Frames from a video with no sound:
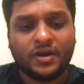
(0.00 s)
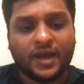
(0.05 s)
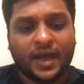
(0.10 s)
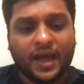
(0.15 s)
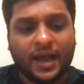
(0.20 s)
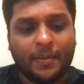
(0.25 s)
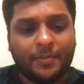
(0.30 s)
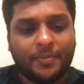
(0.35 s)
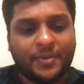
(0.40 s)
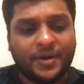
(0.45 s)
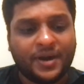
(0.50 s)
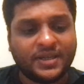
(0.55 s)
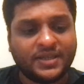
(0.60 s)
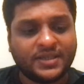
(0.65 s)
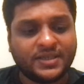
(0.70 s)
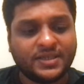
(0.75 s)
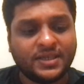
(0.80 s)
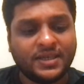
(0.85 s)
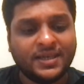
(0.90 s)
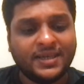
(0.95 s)
and
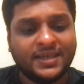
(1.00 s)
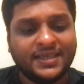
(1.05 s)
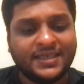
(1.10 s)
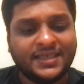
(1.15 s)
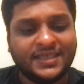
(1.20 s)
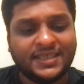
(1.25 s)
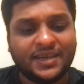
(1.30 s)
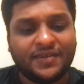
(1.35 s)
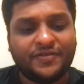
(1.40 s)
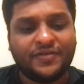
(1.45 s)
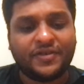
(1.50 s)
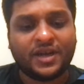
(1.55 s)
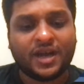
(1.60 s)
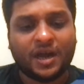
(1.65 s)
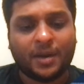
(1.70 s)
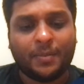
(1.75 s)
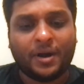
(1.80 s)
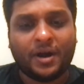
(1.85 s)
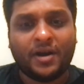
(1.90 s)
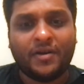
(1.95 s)
press Shift
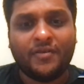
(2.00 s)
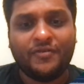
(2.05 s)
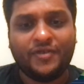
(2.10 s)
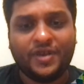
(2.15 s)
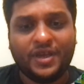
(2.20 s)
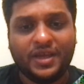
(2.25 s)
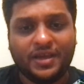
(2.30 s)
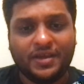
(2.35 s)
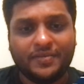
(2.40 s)
Command V.